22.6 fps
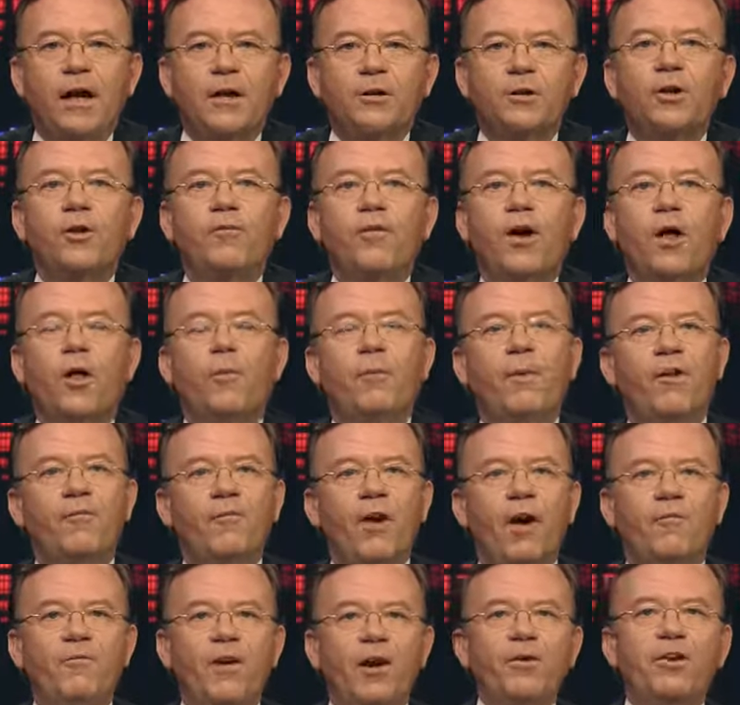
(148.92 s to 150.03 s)
to develop a,
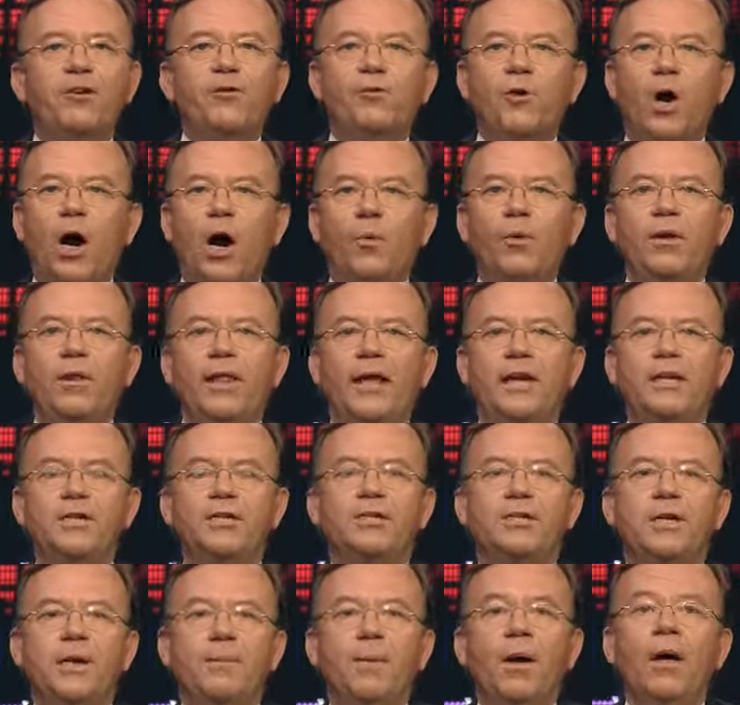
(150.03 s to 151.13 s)
a very strong
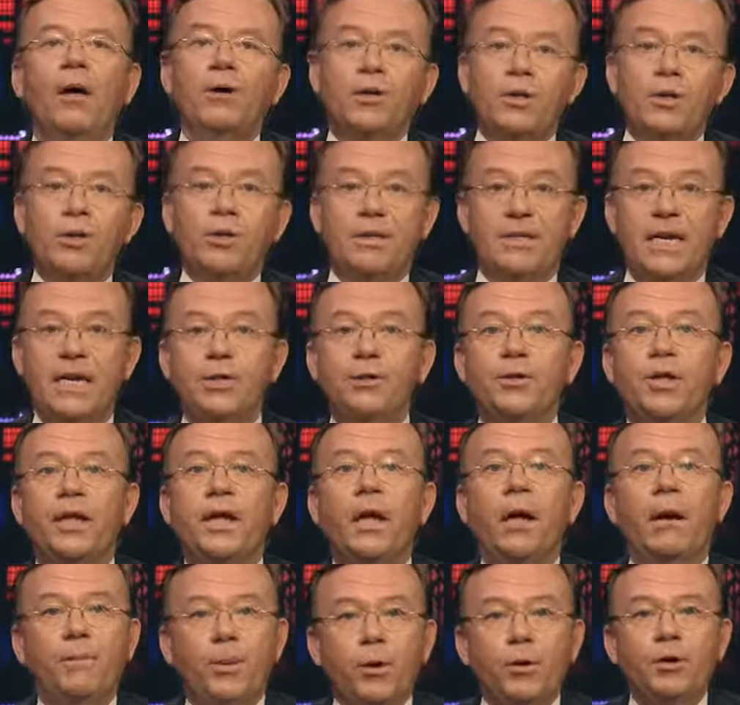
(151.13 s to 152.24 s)
relationship to essentially
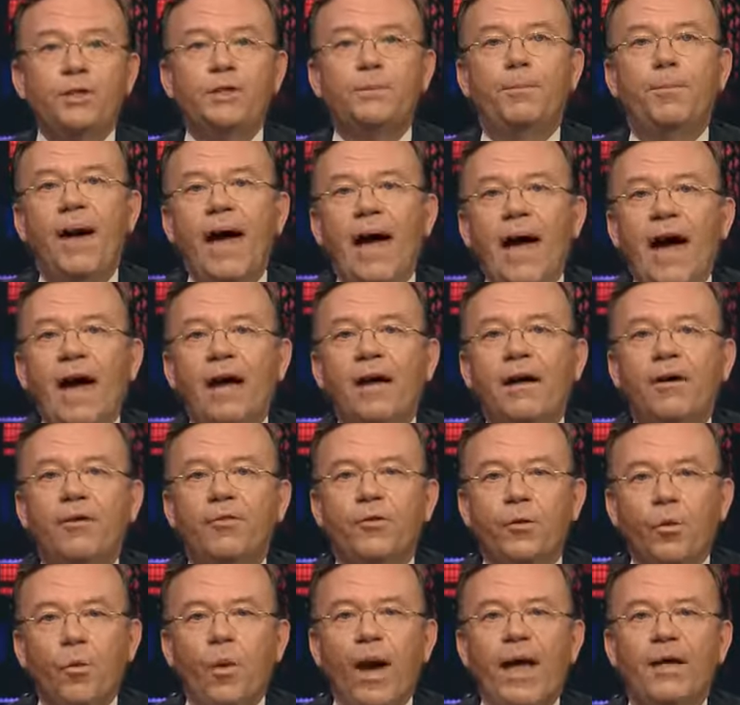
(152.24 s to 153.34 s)
push back
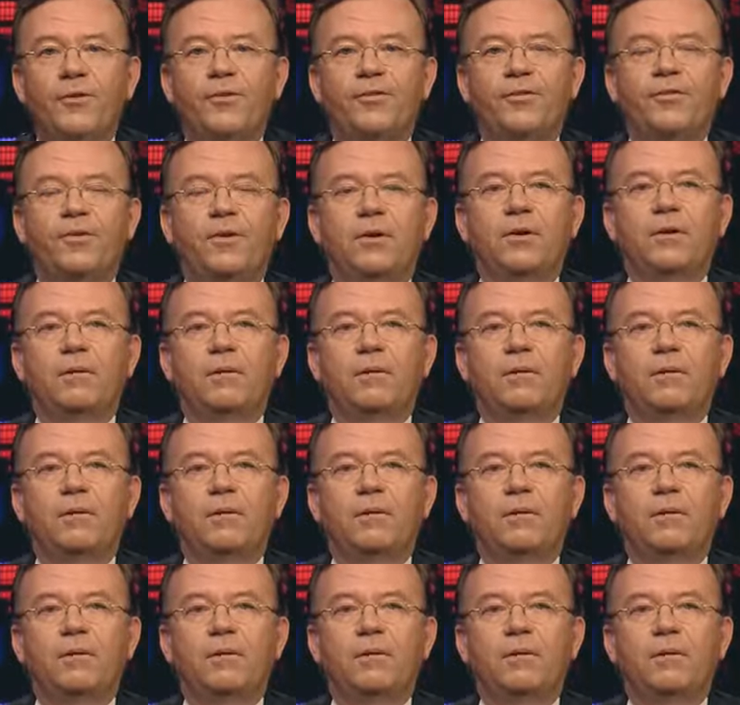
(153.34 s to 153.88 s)
the West.